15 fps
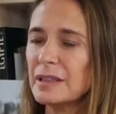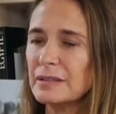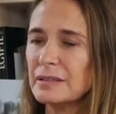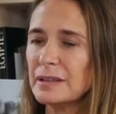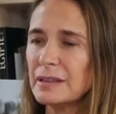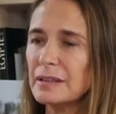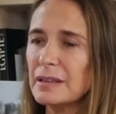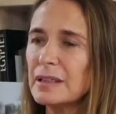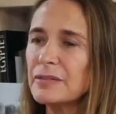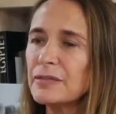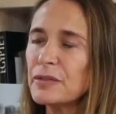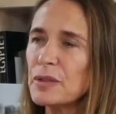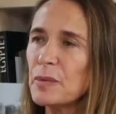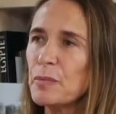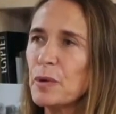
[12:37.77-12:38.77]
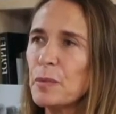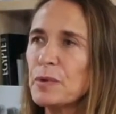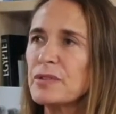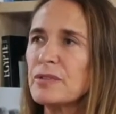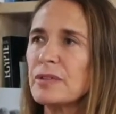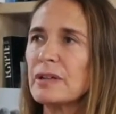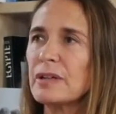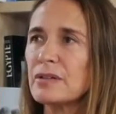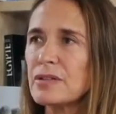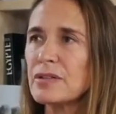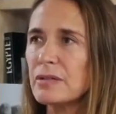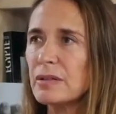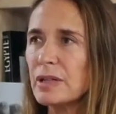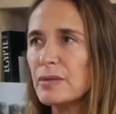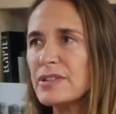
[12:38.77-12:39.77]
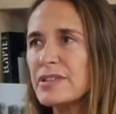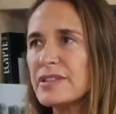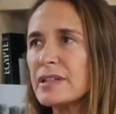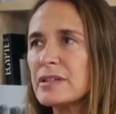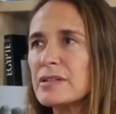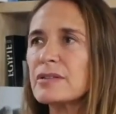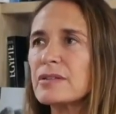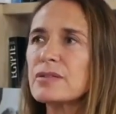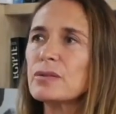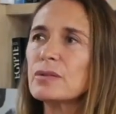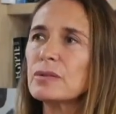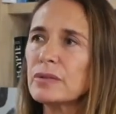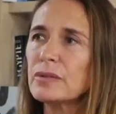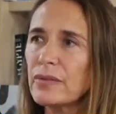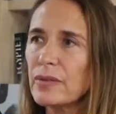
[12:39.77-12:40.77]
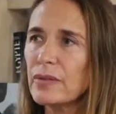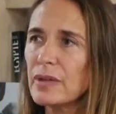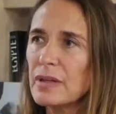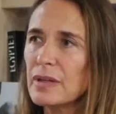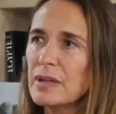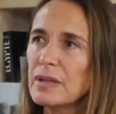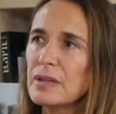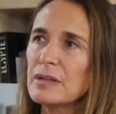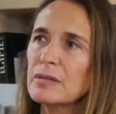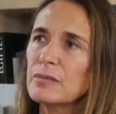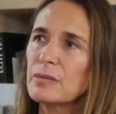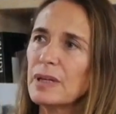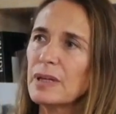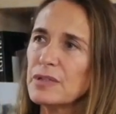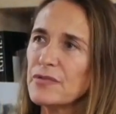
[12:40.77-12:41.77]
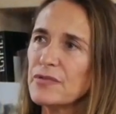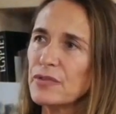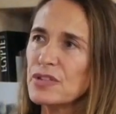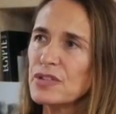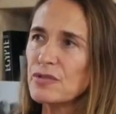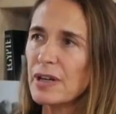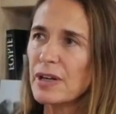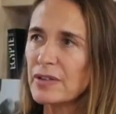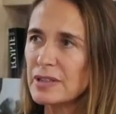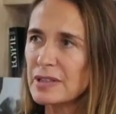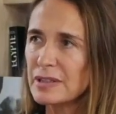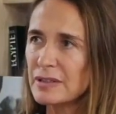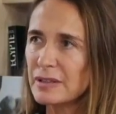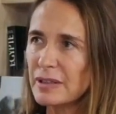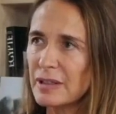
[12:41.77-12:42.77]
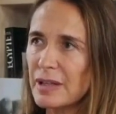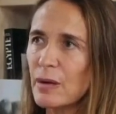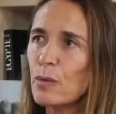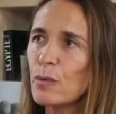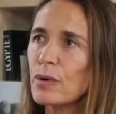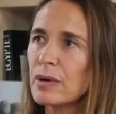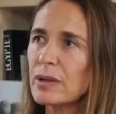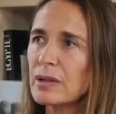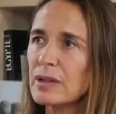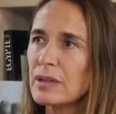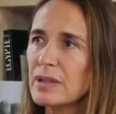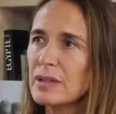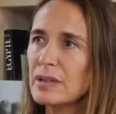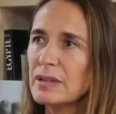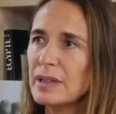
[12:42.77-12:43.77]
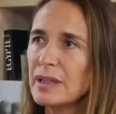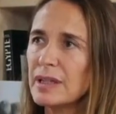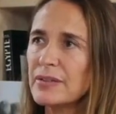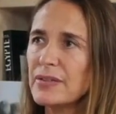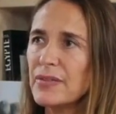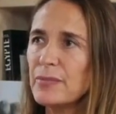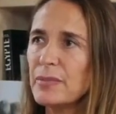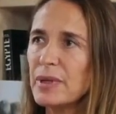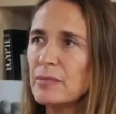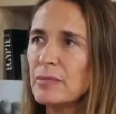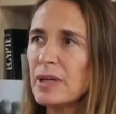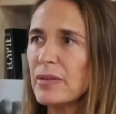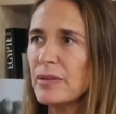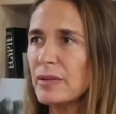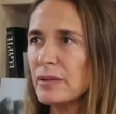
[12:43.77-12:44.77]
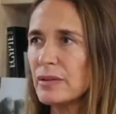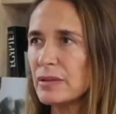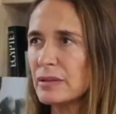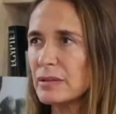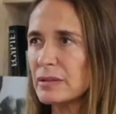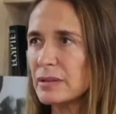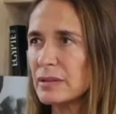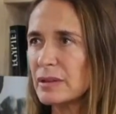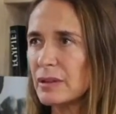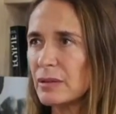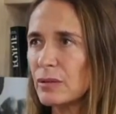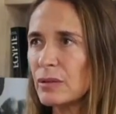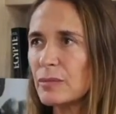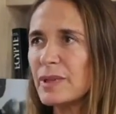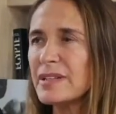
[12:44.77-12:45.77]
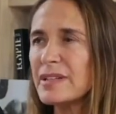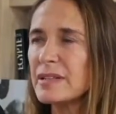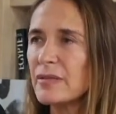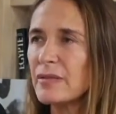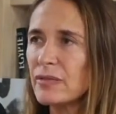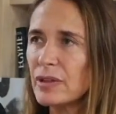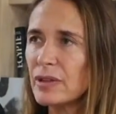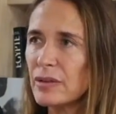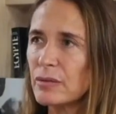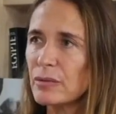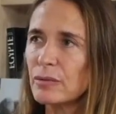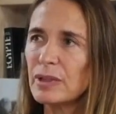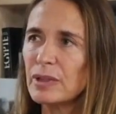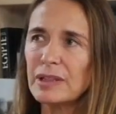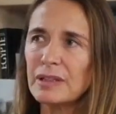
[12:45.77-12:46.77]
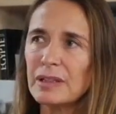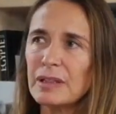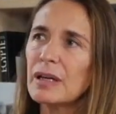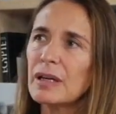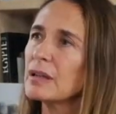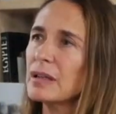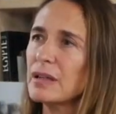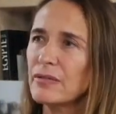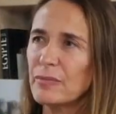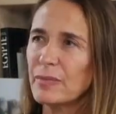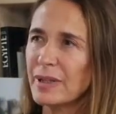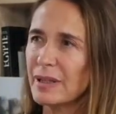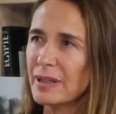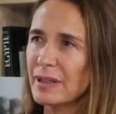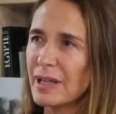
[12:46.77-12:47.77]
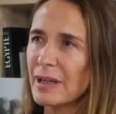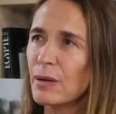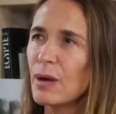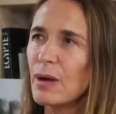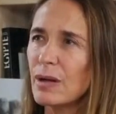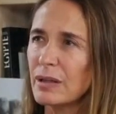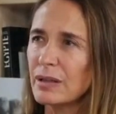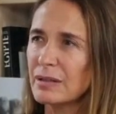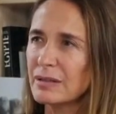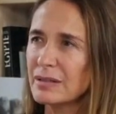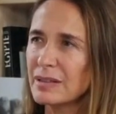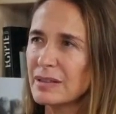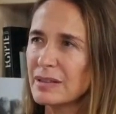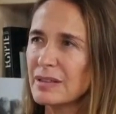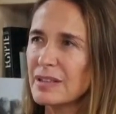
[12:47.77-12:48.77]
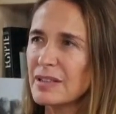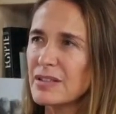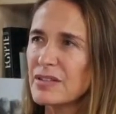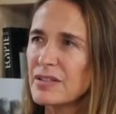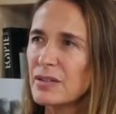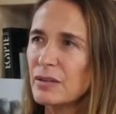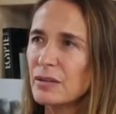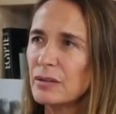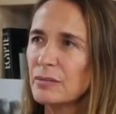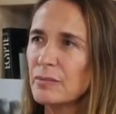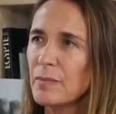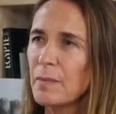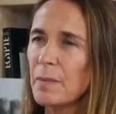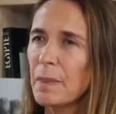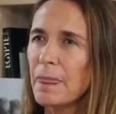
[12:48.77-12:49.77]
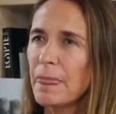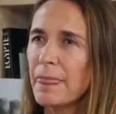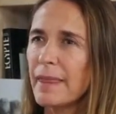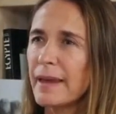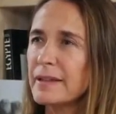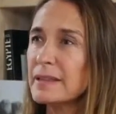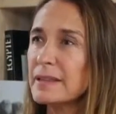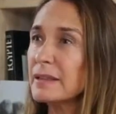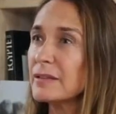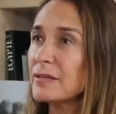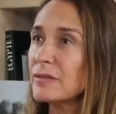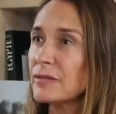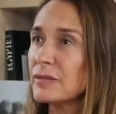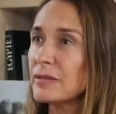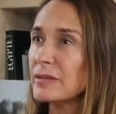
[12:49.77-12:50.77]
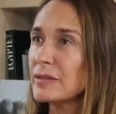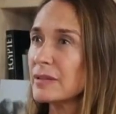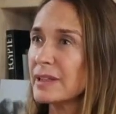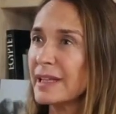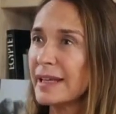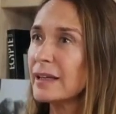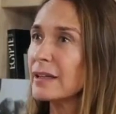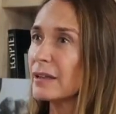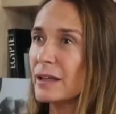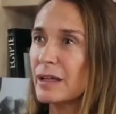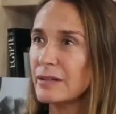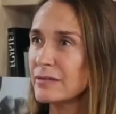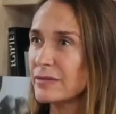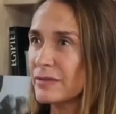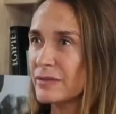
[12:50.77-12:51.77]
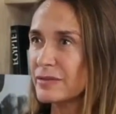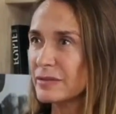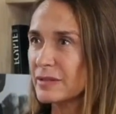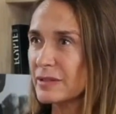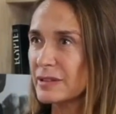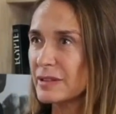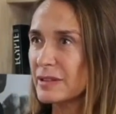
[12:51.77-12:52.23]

That love for the perpetrator. So I was 6 years old when I was first trafficked into the network, and my mother or my stepfather really did not love me at all. So I didn't get love.